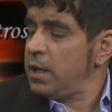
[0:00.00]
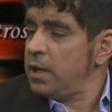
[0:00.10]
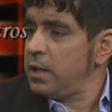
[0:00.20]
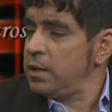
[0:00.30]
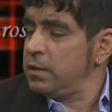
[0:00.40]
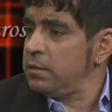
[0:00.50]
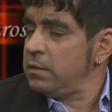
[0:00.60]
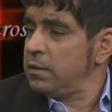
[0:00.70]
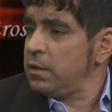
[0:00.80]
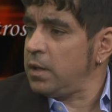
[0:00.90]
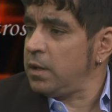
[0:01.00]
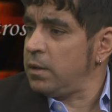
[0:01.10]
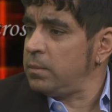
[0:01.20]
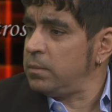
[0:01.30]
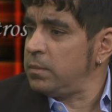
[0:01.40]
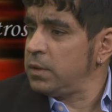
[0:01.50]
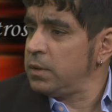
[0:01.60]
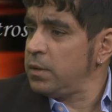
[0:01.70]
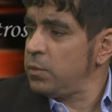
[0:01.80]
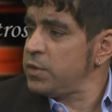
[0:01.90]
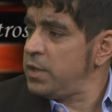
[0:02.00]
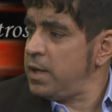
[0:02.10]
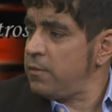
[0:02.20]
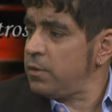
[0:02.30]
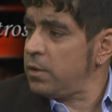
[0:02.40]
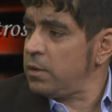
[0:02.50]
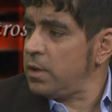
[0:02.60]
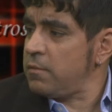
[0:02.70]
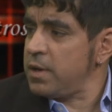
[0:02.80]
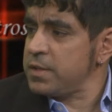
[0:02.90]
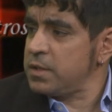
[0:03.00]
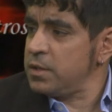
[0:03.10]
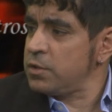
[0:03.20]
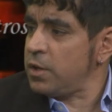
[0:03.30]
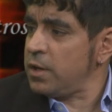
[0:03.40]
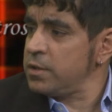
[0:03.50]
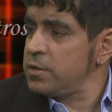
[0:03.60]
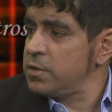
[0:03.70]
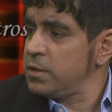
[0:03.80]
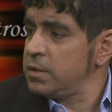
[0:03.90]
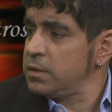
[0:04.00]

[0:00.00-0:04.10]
And was he ever arrested, charged?